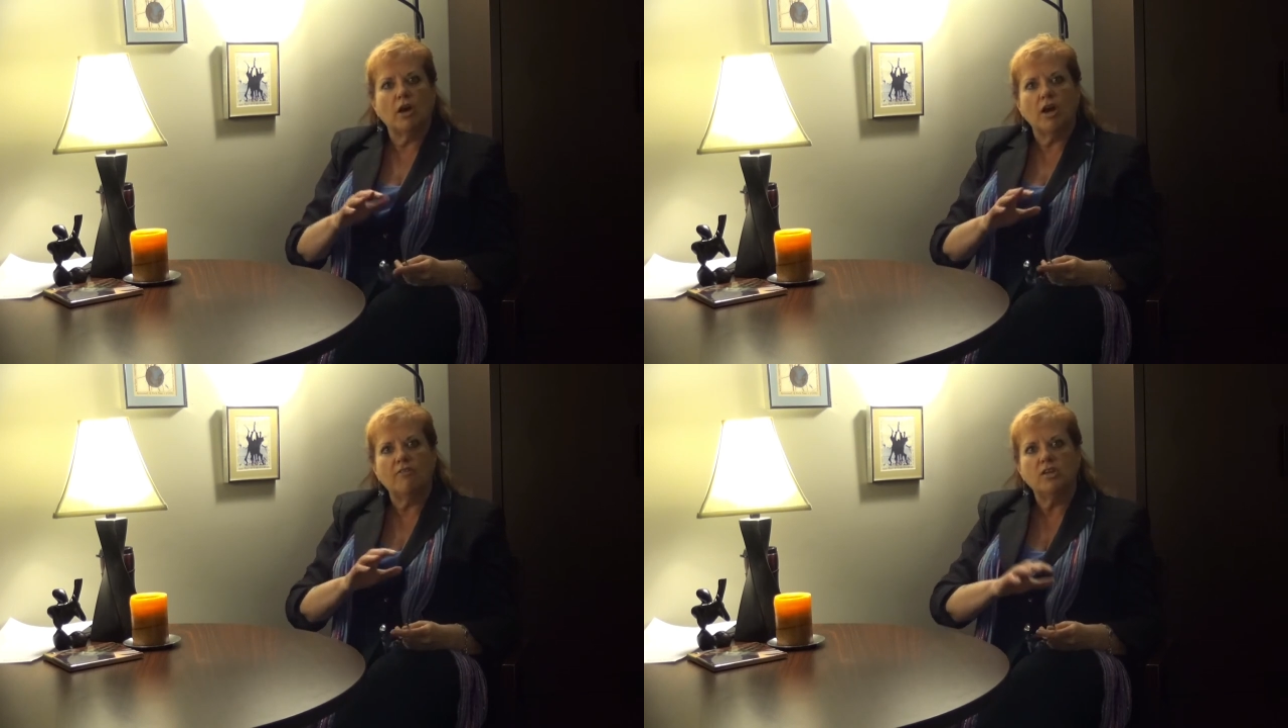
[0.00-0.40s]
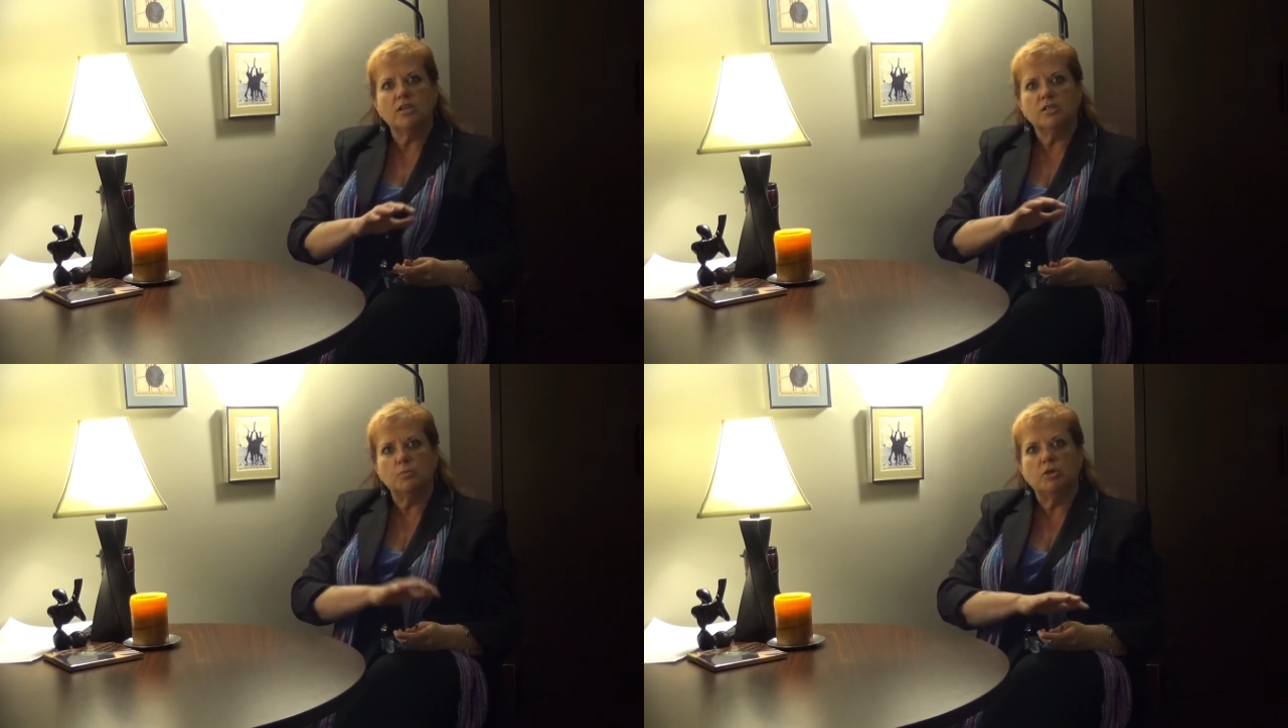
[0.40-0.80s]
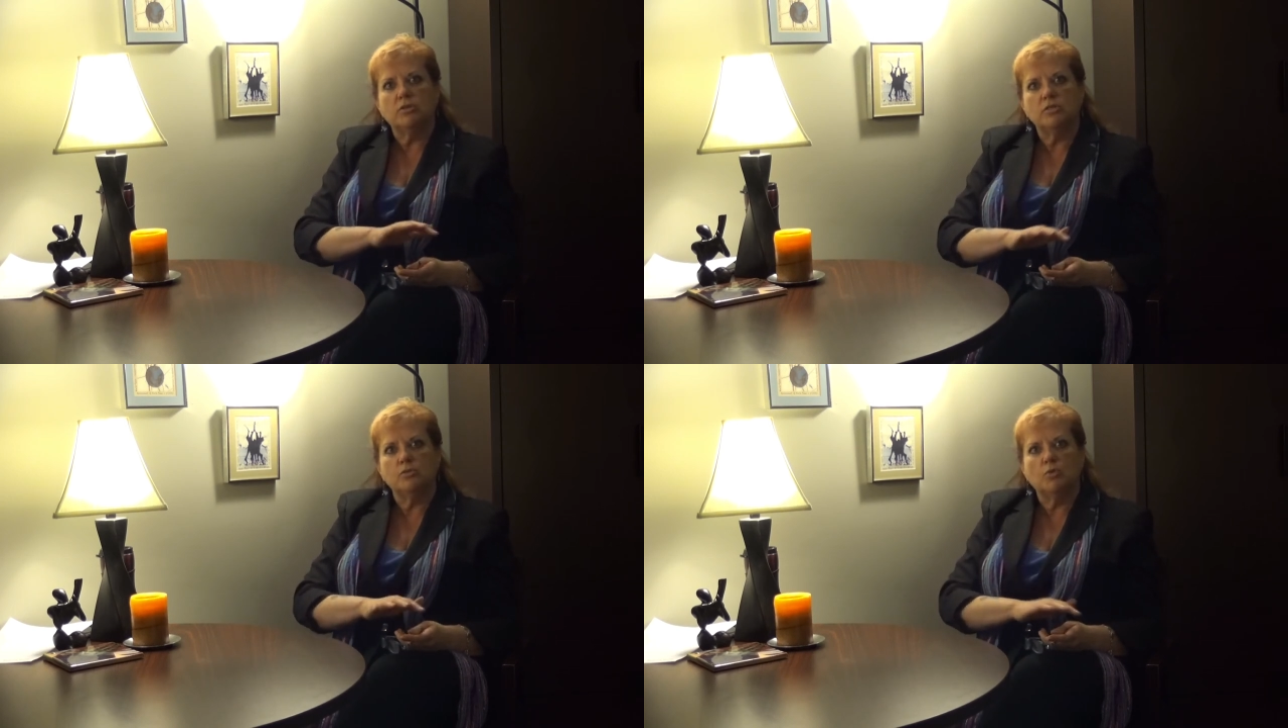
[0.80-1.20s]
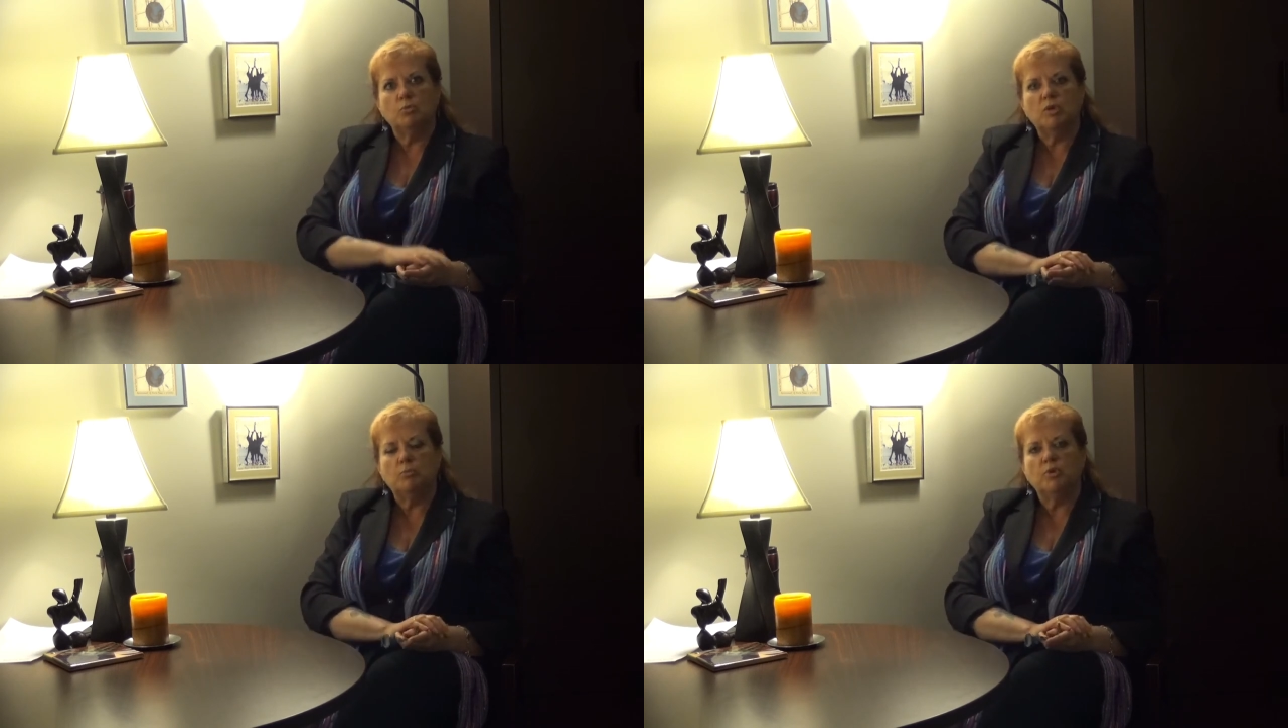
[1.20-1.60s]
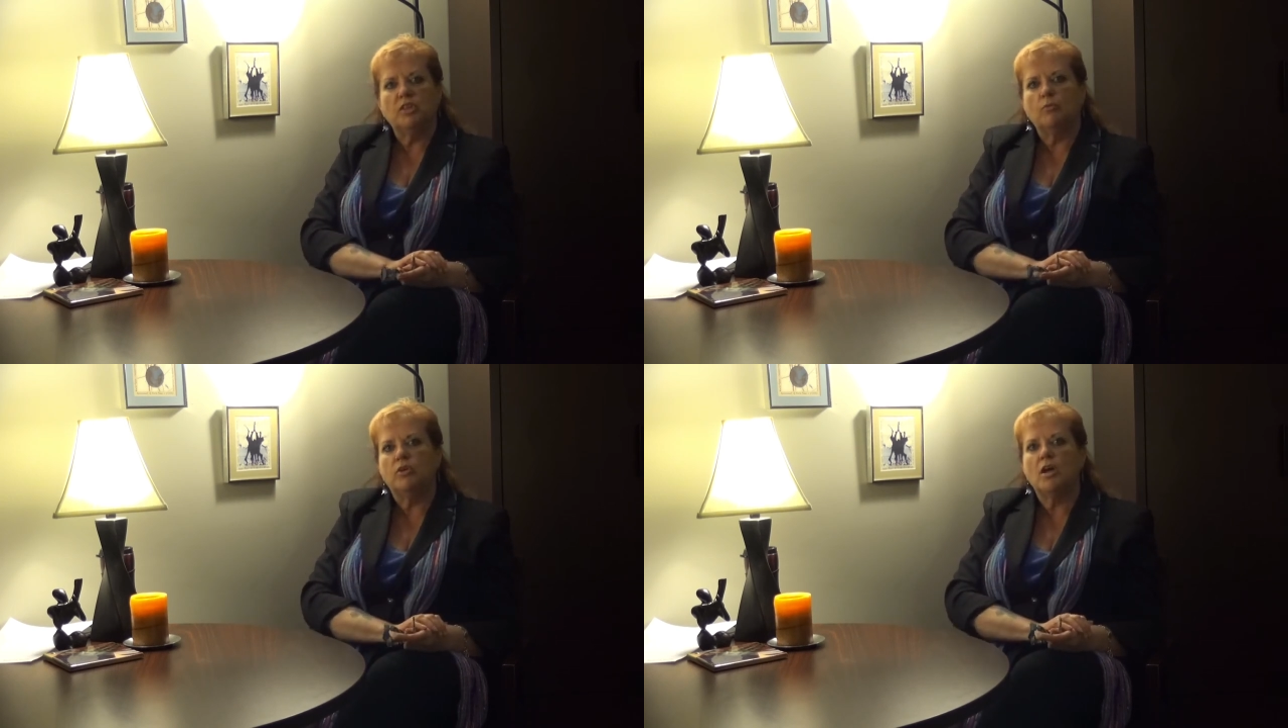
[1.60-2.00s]
are having experiences with people
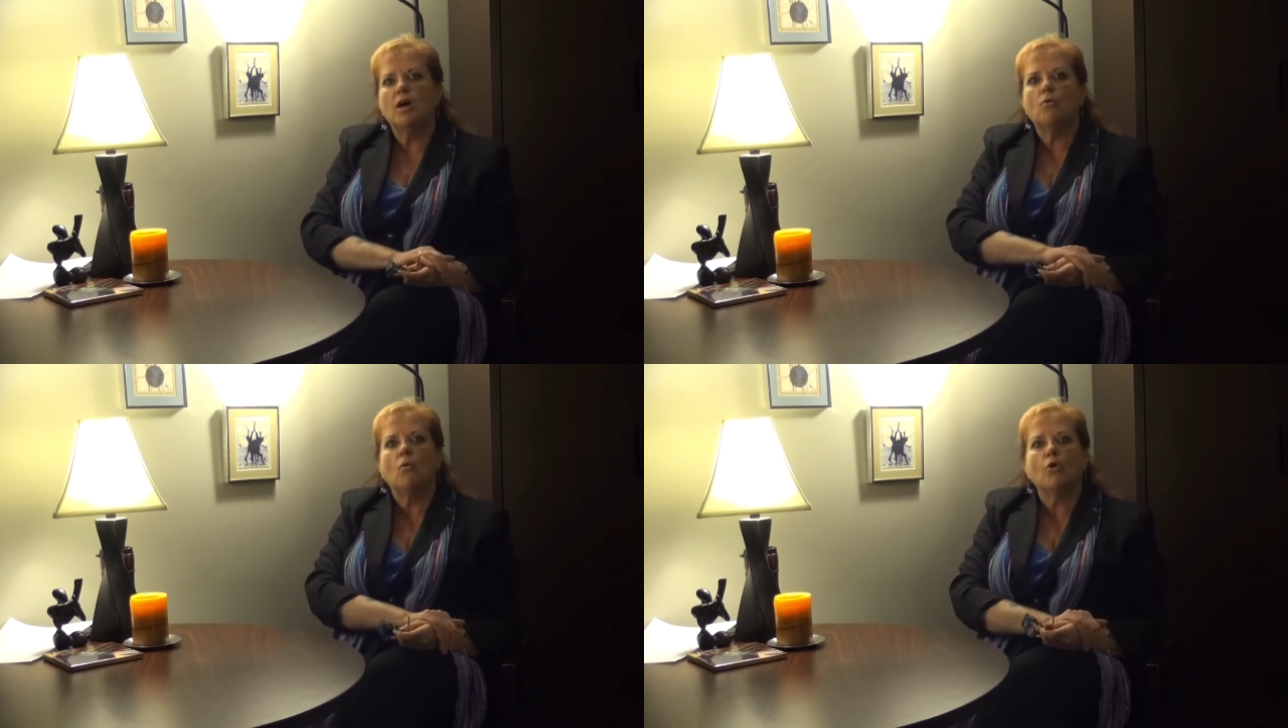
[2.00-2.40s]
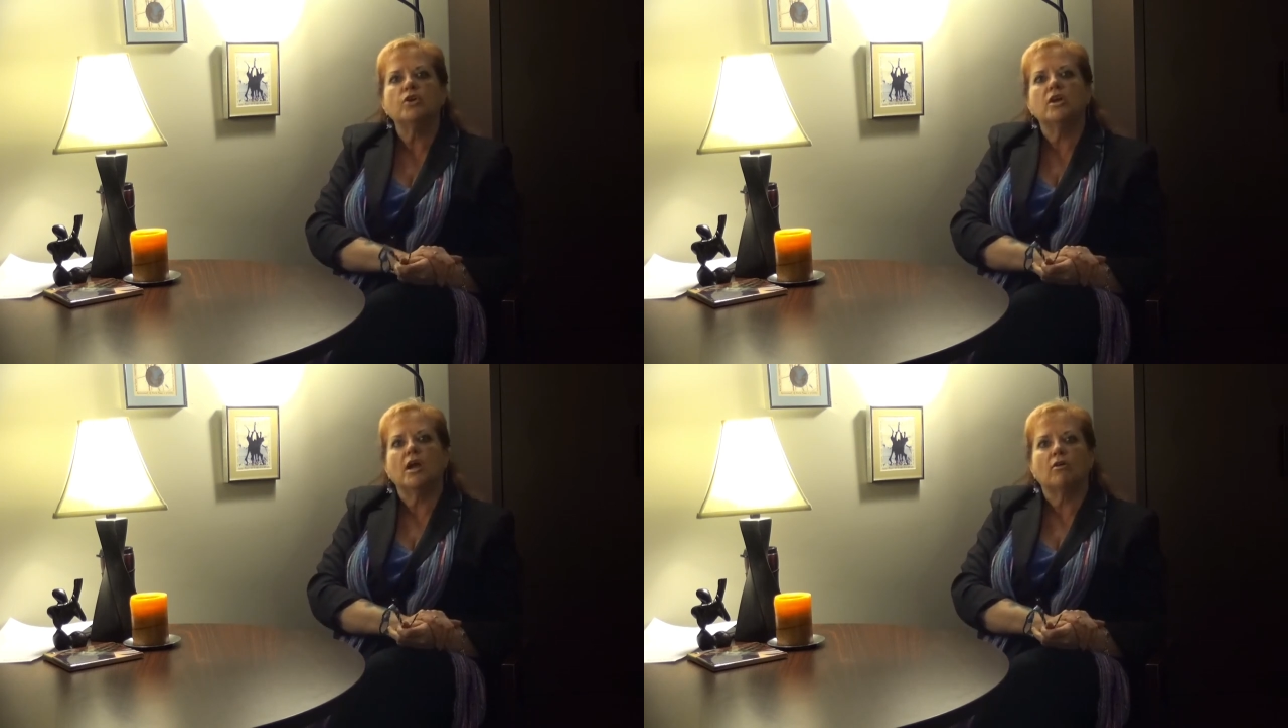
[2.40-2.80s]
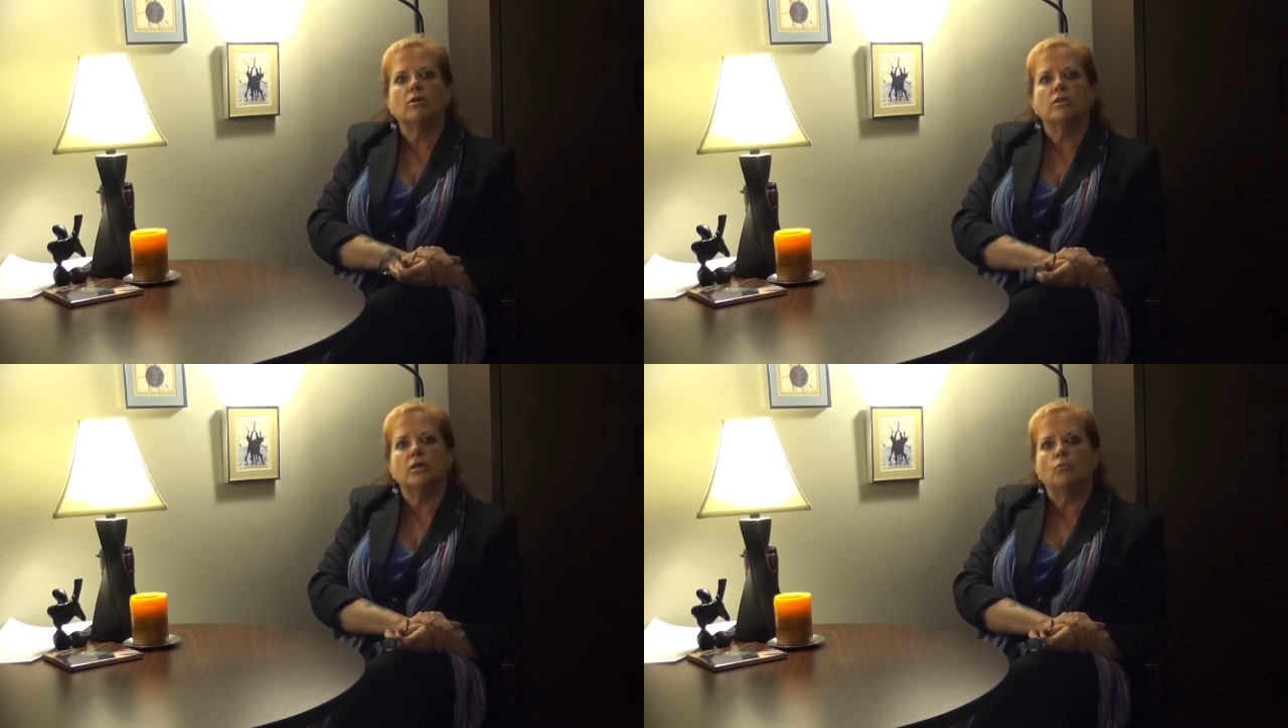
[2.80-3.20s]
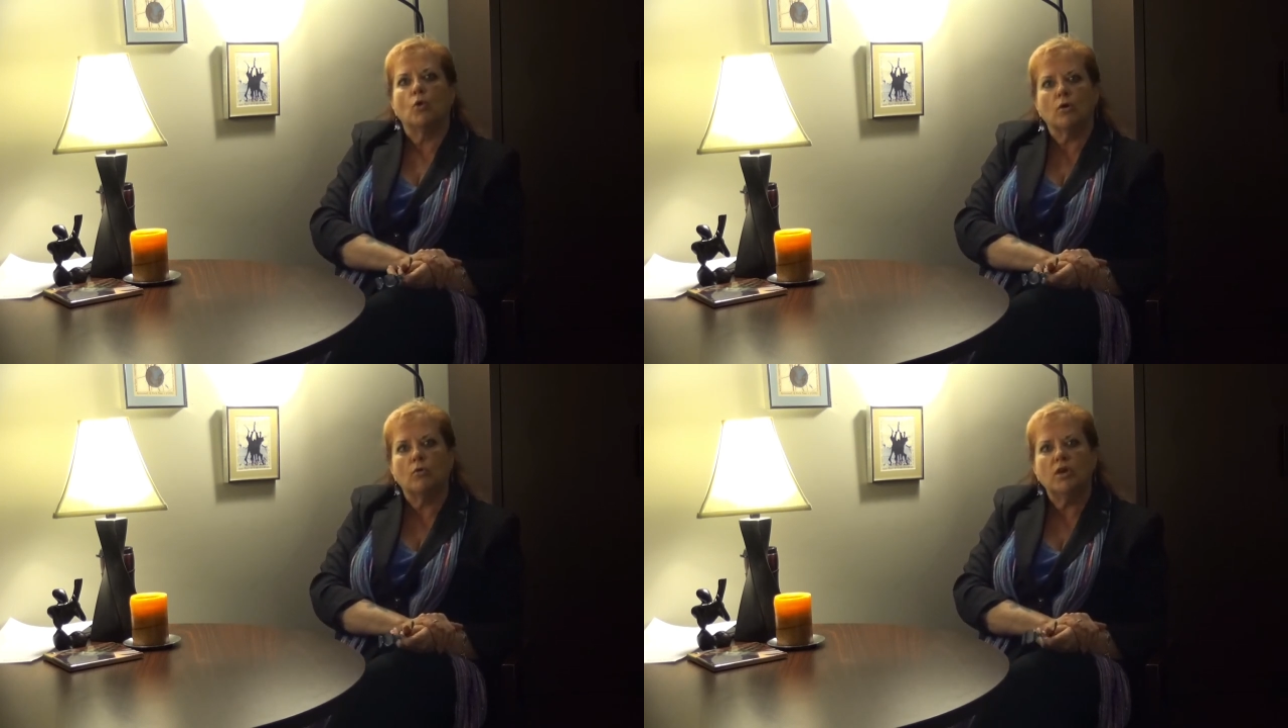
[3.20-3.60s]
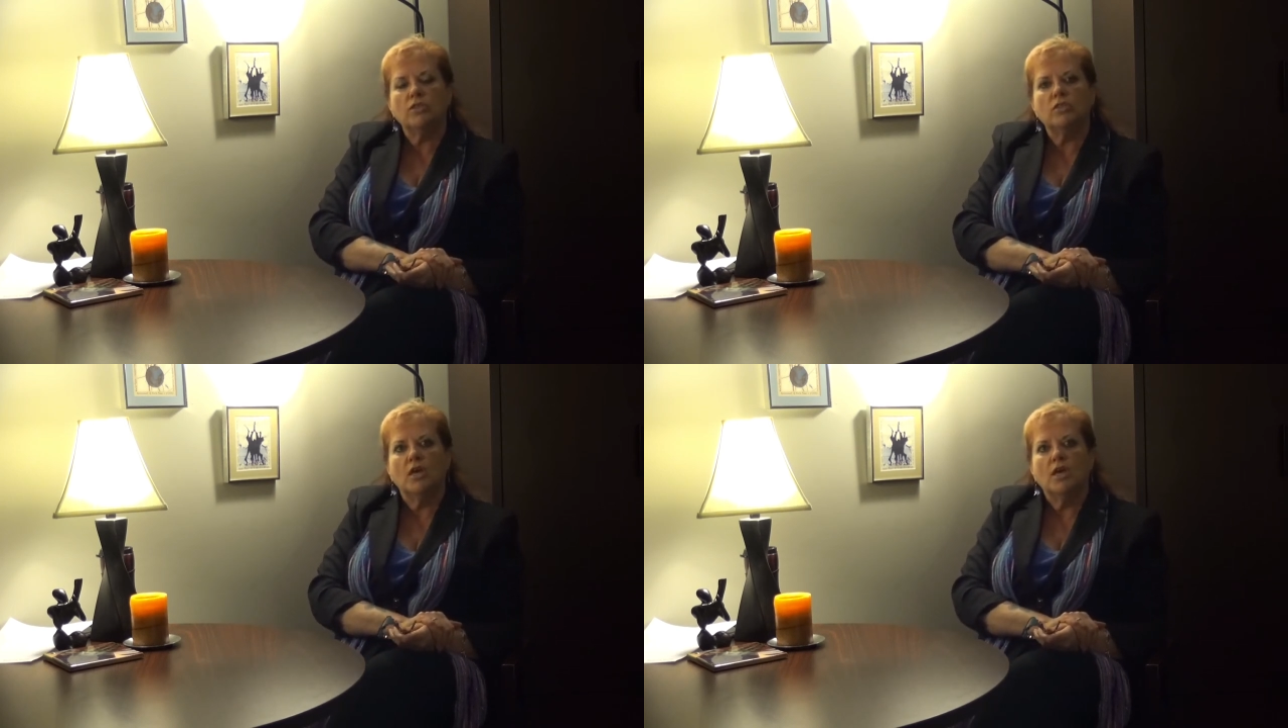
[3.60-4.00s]
they would not ordinarily work with.